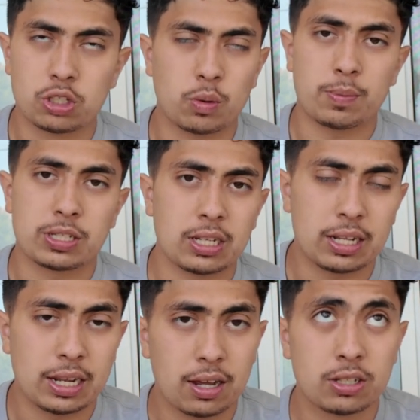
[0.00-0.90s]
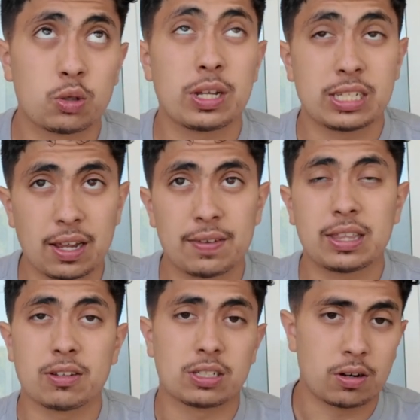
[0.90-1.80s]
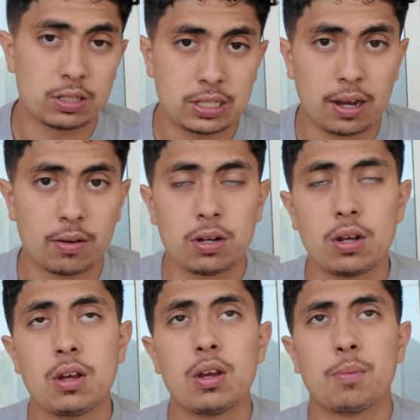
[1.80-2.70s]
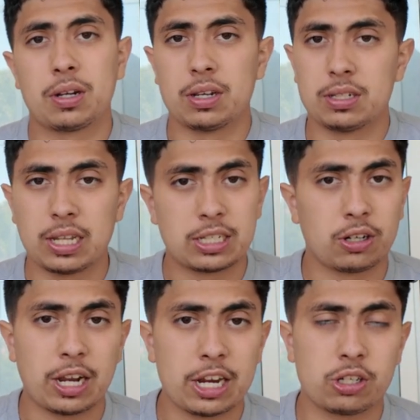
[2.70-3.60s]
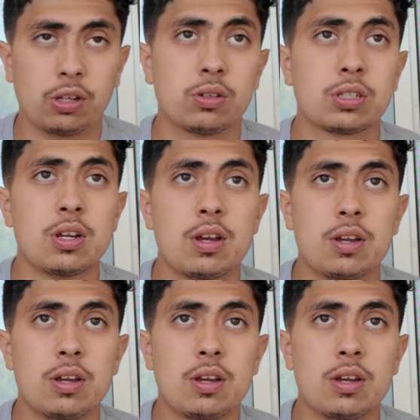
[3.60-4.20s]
or $27,000 down, because that's your cash to close.